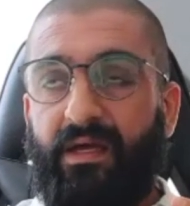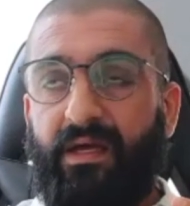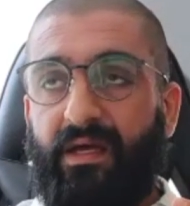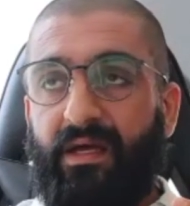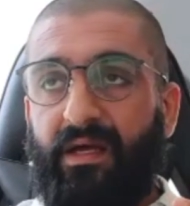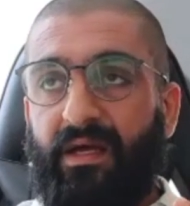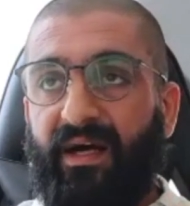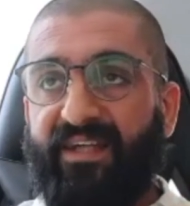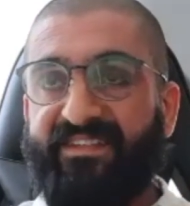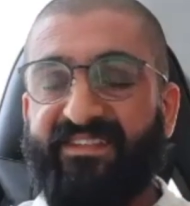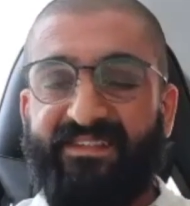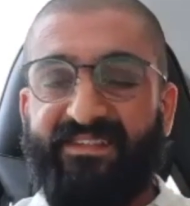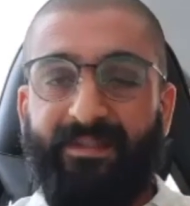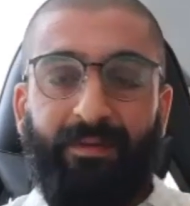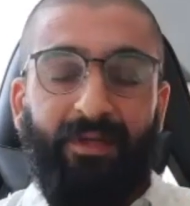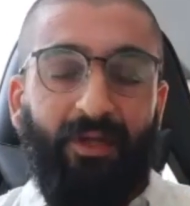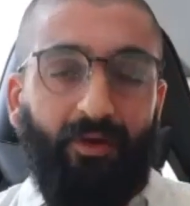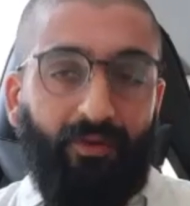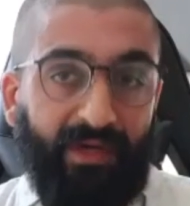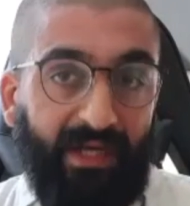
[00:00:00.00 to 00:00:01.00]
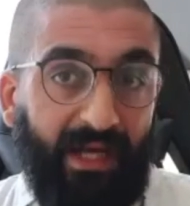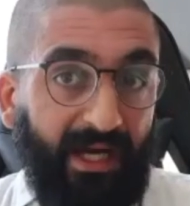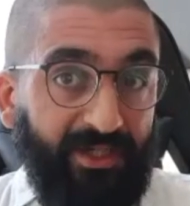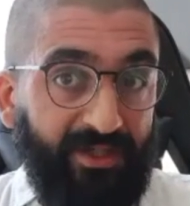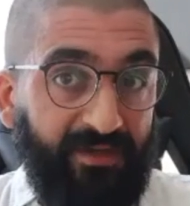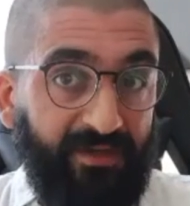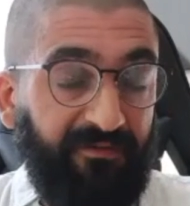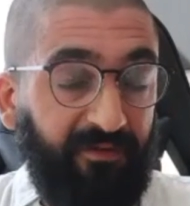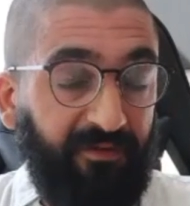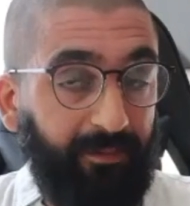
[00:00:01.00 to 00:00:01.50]
a similar reaction
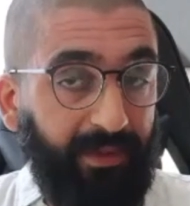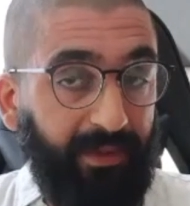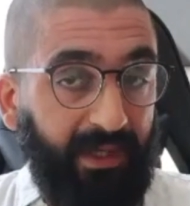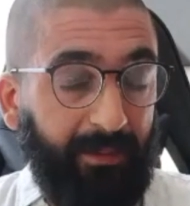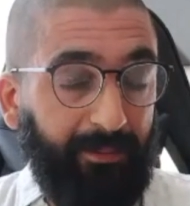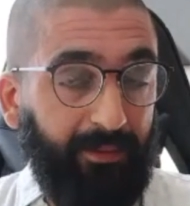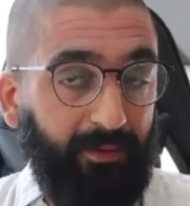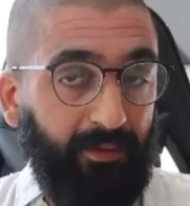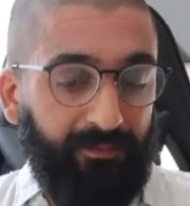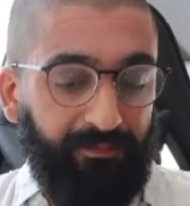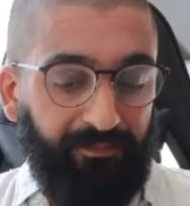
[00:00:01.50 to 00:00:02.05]
from people,